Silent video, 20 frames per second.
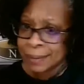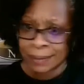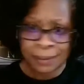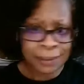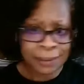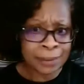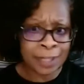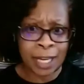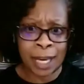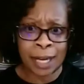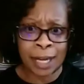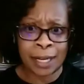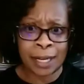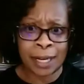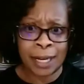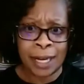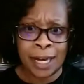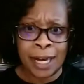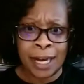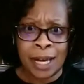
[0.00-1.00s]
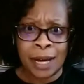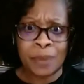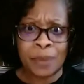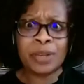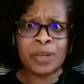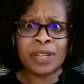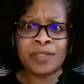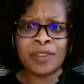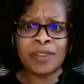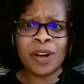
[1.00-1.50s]
Okay? And
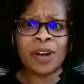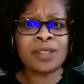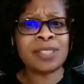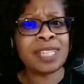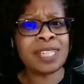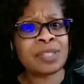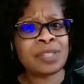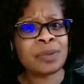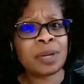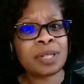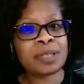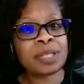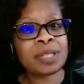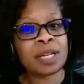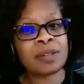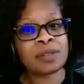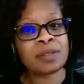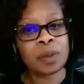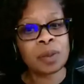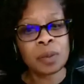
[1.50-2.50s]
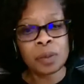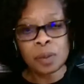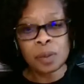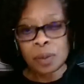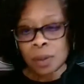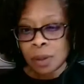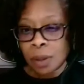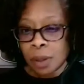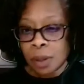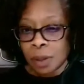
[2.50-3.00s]
we have all said to ourselves,
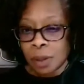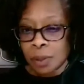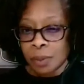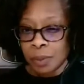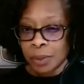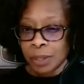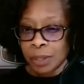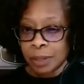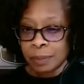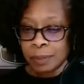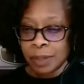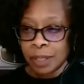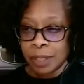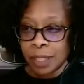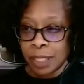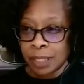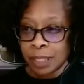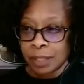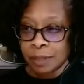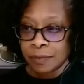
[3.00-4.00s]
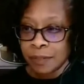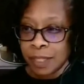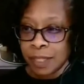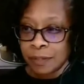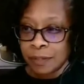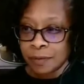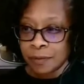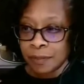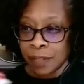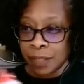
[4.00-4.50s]
wouldn't it be nice if I
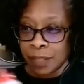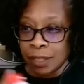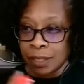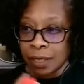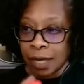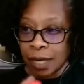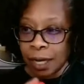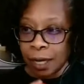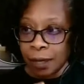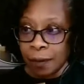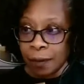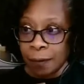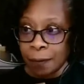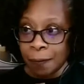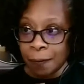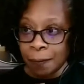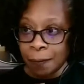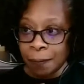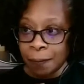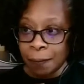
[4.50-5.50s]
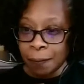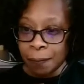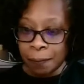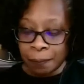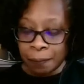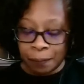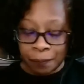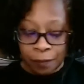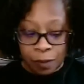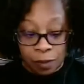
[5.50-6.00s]
could fix that?
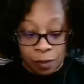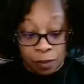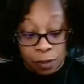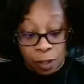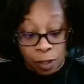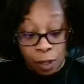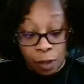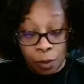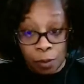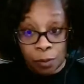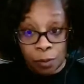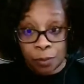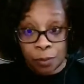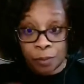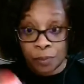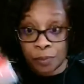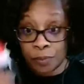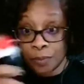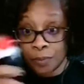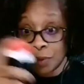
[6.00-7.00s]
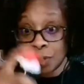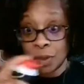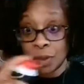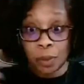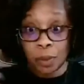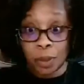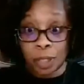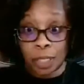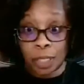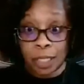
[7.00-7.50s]
So,
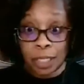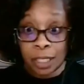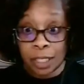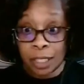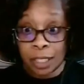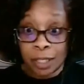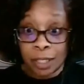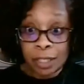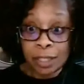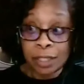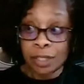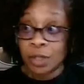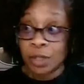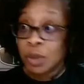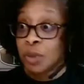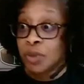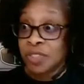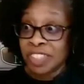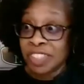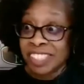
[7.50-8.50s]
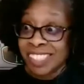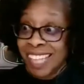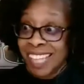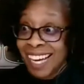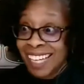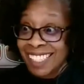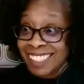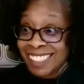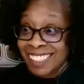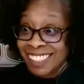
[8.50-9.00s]
your goofy
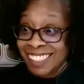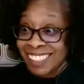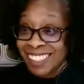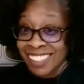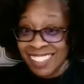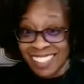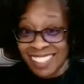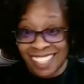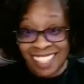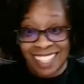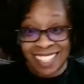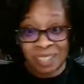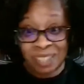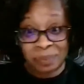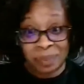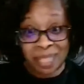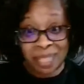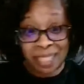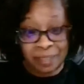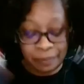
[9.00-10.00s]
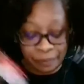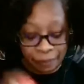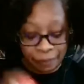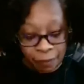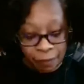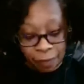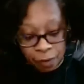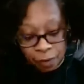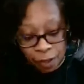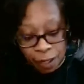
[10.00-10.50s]
science teacher, me,
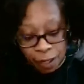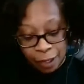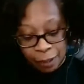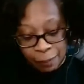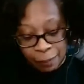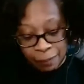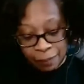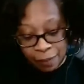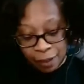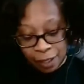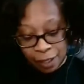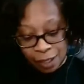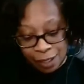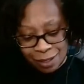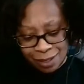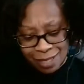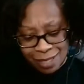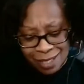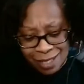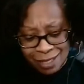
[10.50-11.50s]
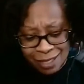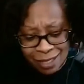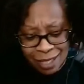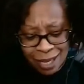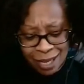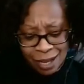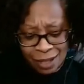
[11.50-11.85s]
okay, is testing